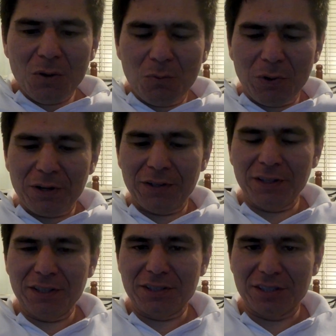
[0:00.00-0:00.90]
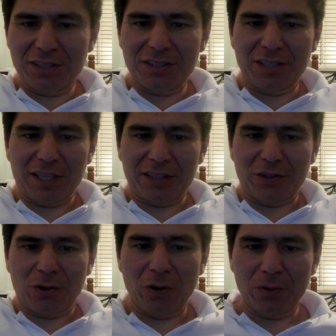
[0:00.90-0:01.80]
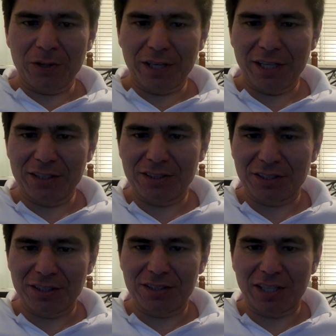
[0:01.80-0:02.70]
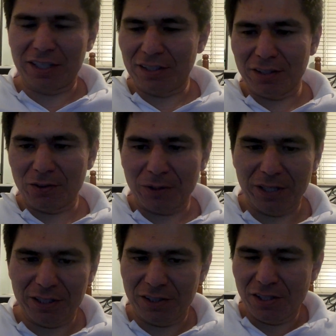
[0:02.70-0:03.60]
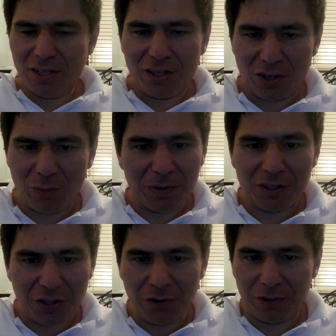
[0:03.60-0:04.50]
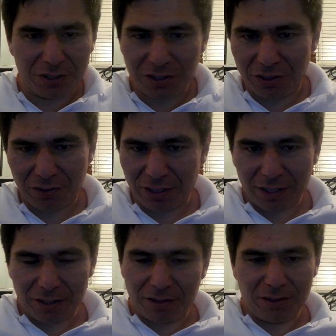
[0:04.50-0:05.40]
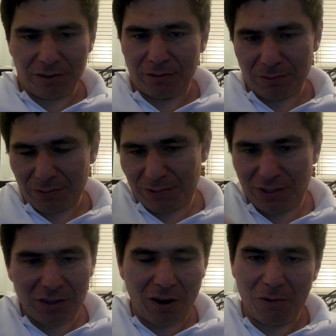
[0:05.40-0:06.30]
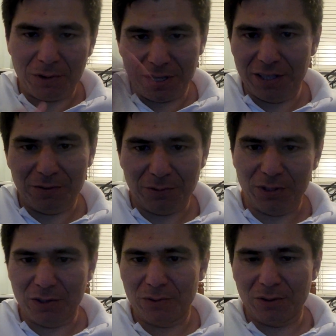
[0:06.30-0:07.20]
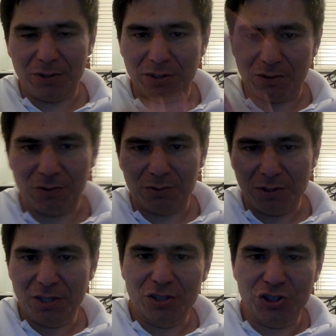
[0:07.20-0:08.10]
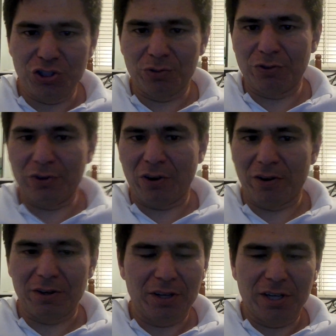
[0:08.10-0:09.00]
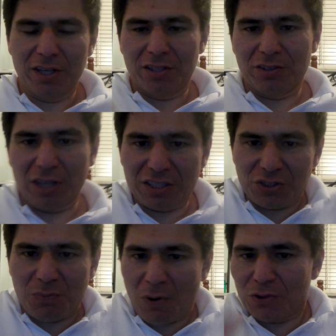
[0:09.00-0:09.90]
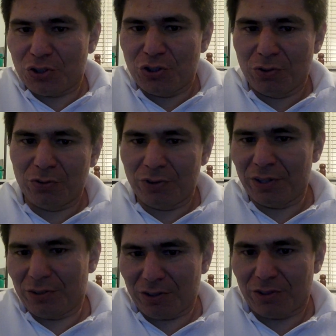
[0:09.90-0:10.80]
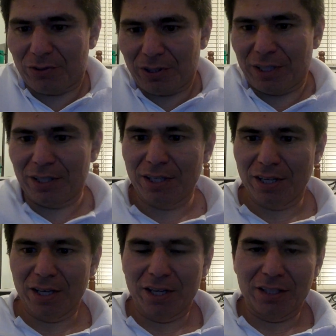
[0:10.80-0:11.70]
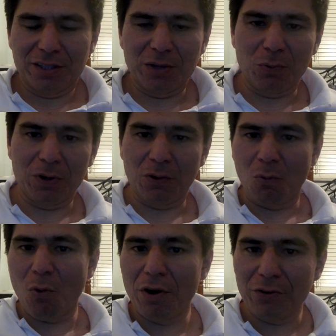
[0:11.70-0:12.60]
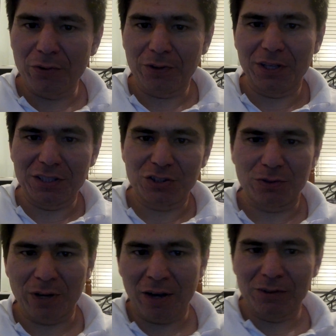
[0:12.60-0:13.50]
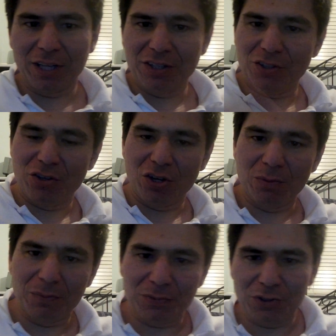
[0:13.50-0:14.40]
What it is like the hurricanes is like a little kid coming curious, you know, like, you know how kid, little, you know, children are. They're like small children, you know, like, they want to wander things around, then you come,